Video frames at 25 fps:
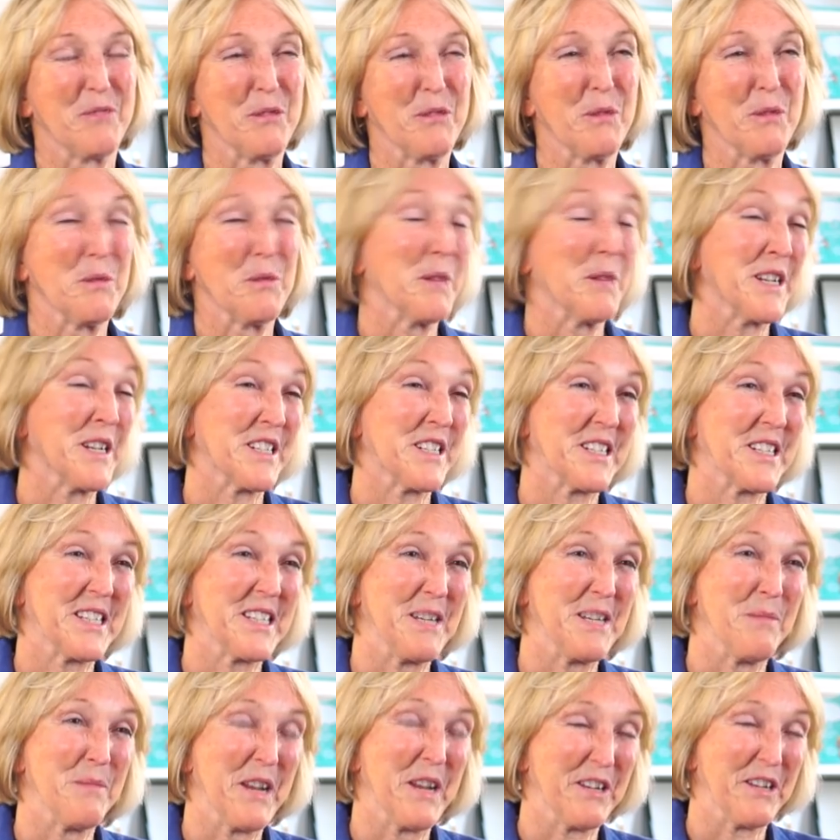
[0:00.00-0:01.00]
when we went to
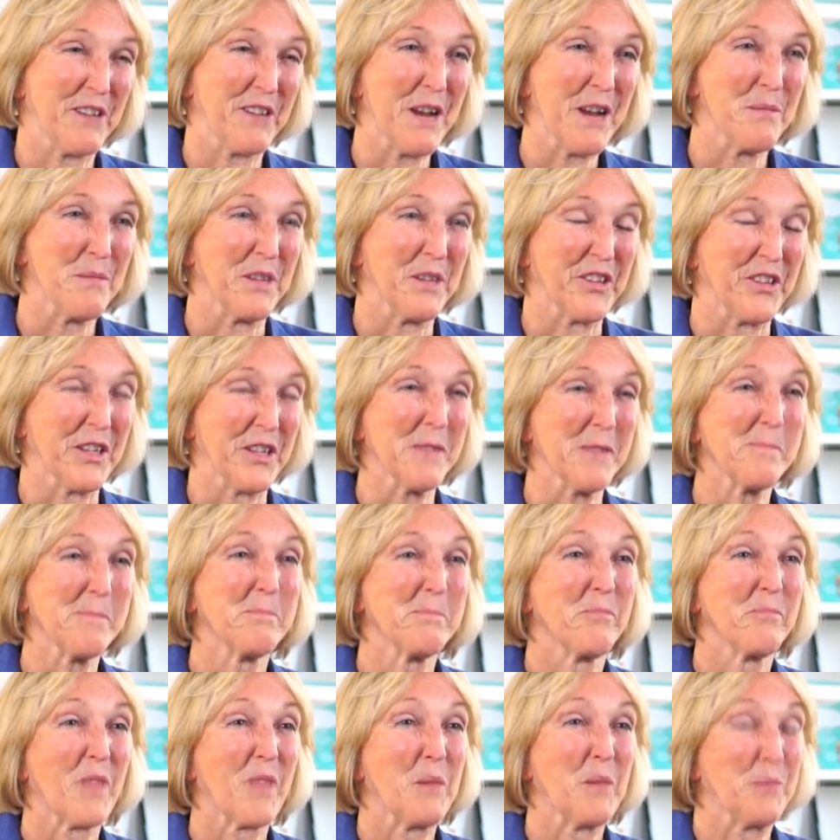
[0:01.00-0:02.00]
see my grandmother,
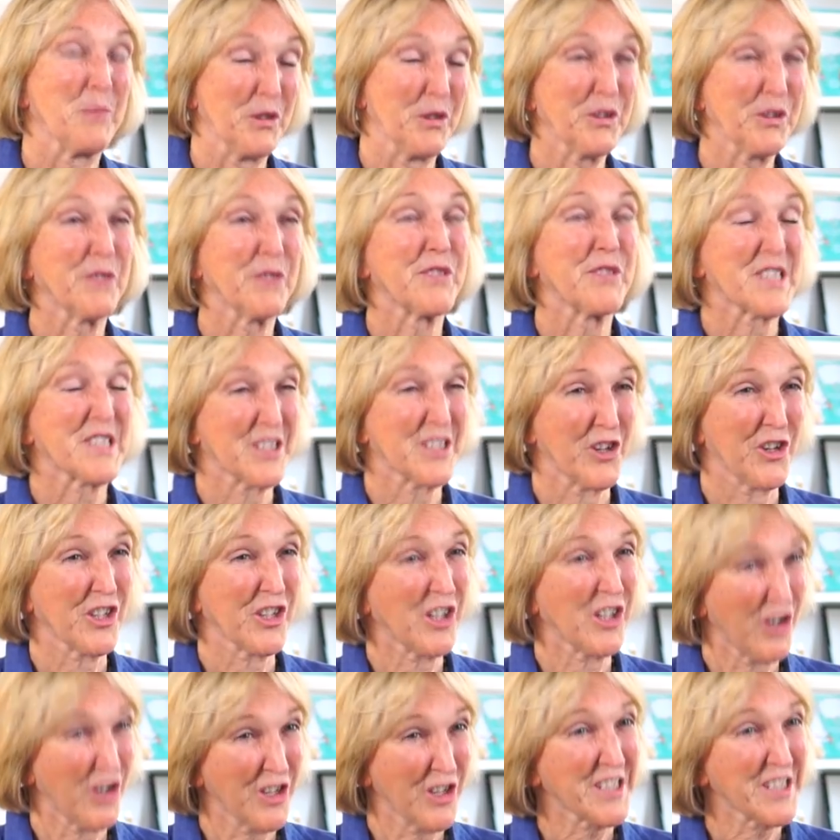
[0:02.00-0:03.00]
both of us
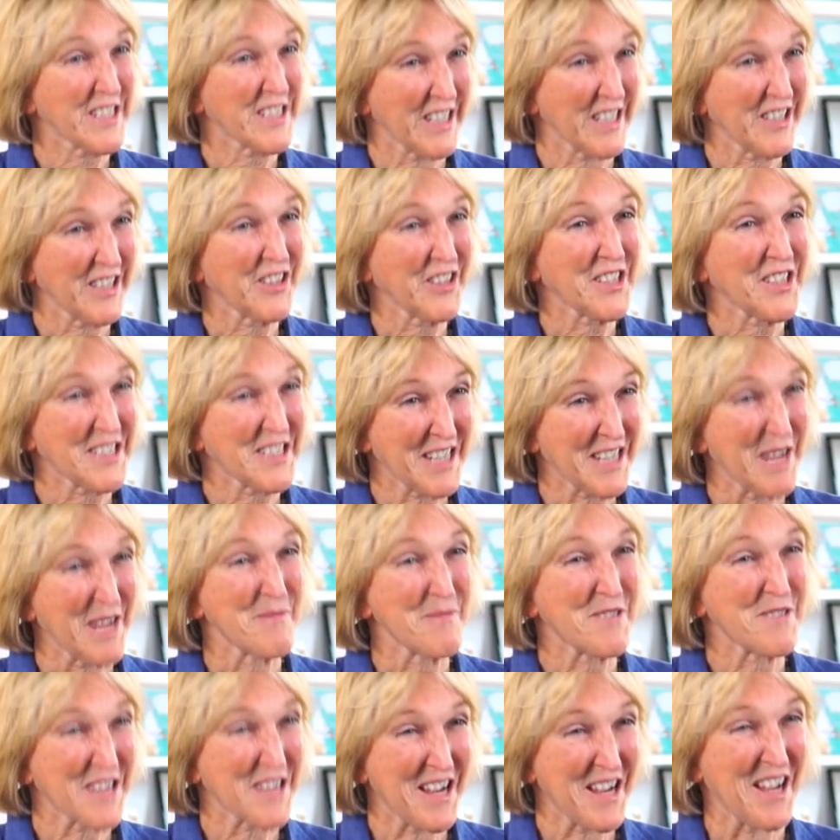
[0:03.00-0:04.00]
got car sick at the
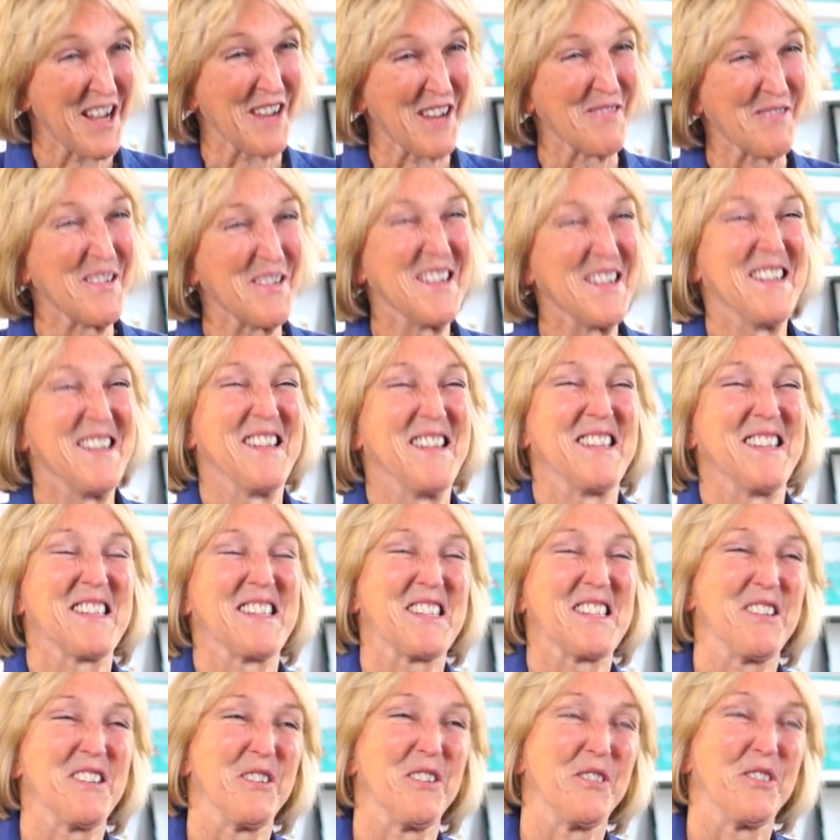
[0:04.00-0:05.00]
same time.
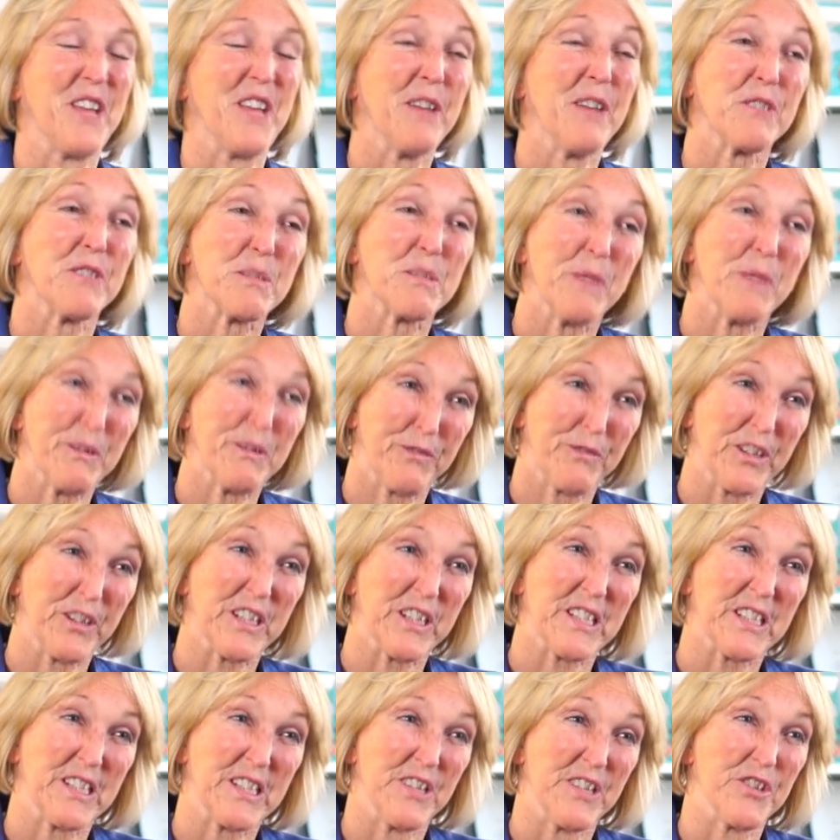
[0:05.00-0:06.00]
So that was my
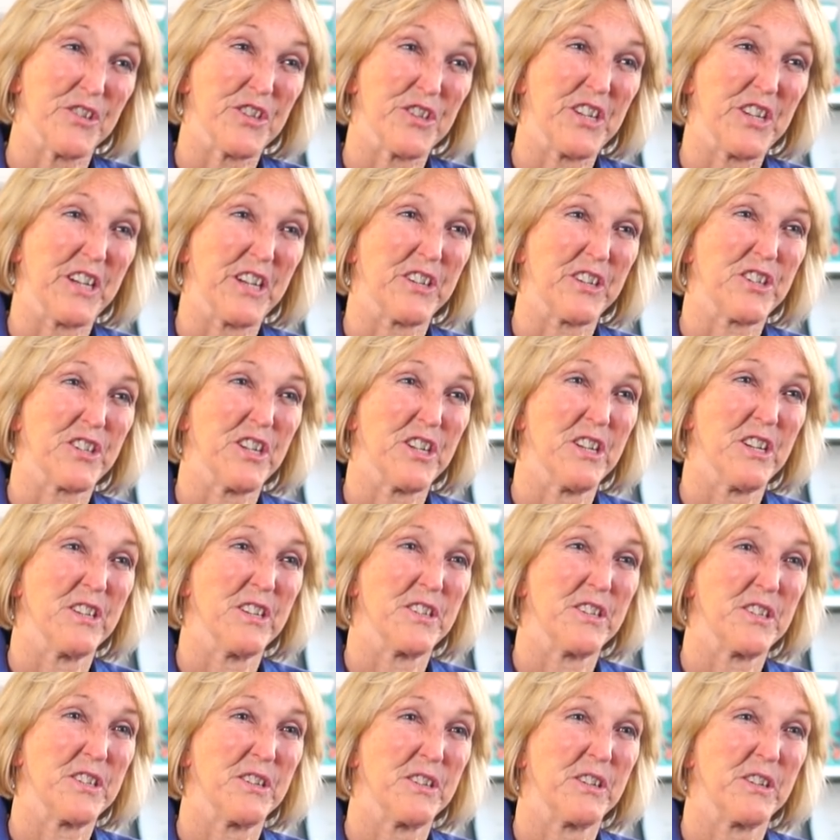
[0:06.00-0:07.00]
first
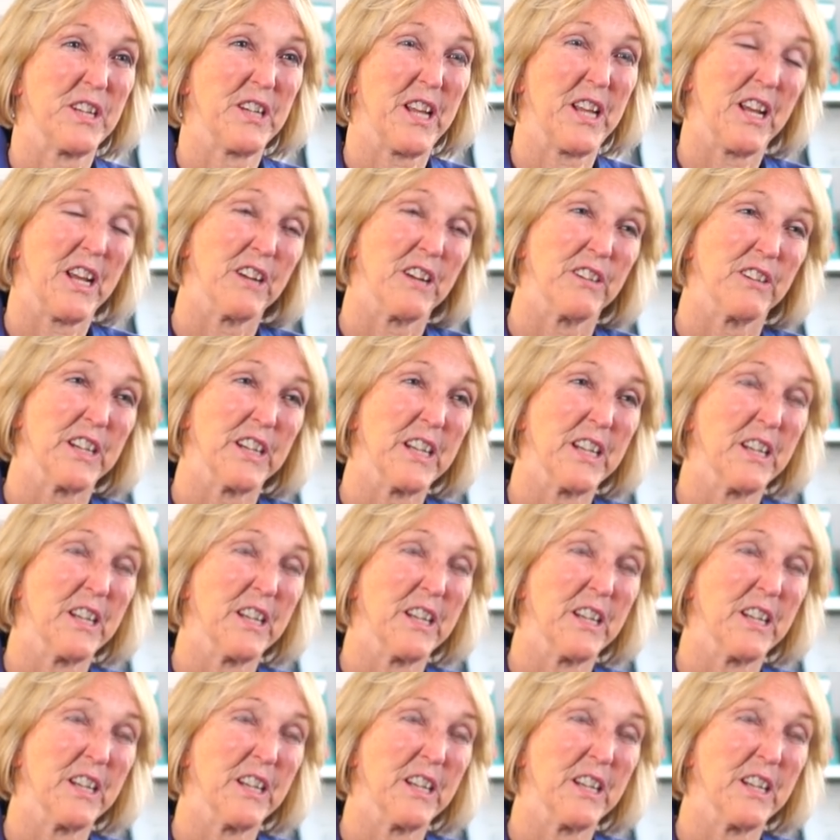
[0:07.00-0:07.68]
introduction to caring